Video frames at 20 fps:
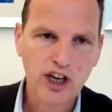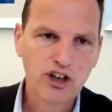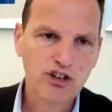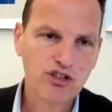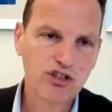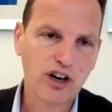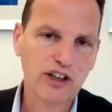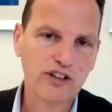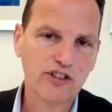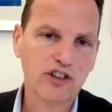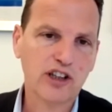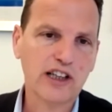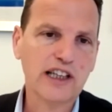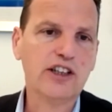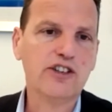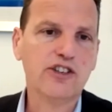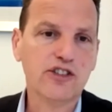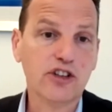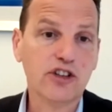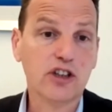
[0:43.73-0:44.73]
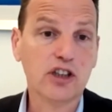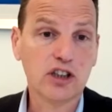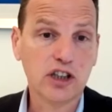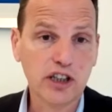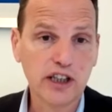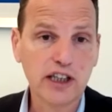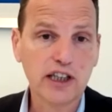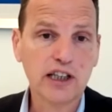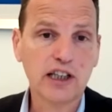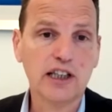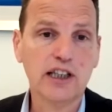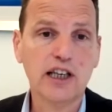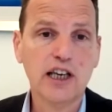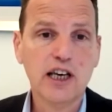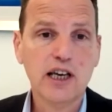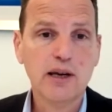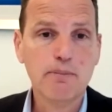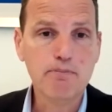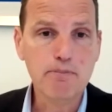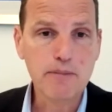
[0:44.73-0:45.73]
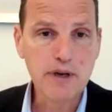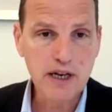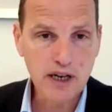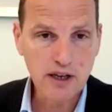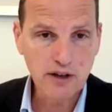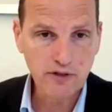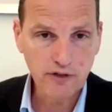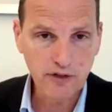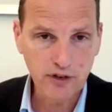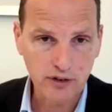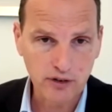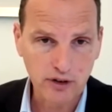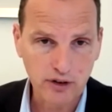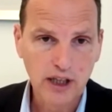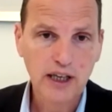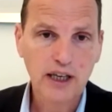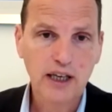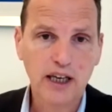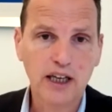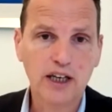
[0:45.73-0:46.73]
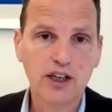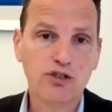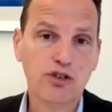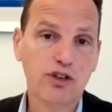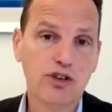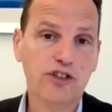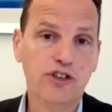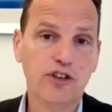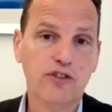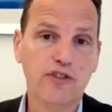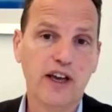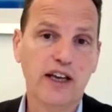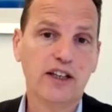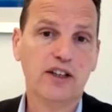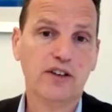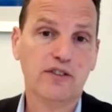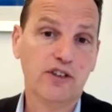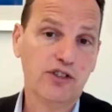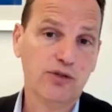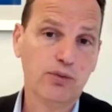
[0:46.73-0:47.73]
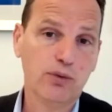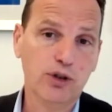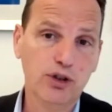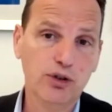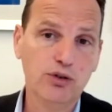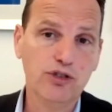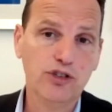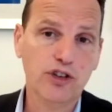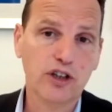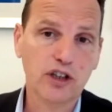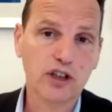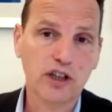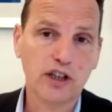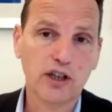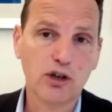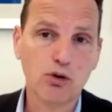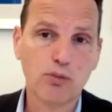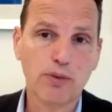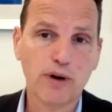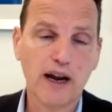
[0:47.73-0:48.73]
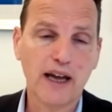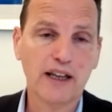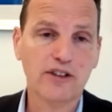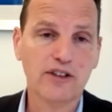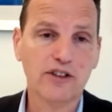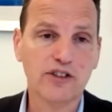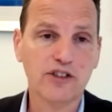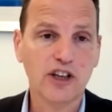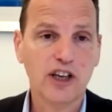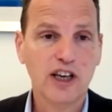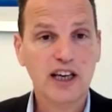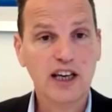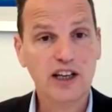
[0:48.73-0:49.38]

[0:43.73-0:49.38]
translates to clinically meaningful increased effectiveness when used in clinical practice.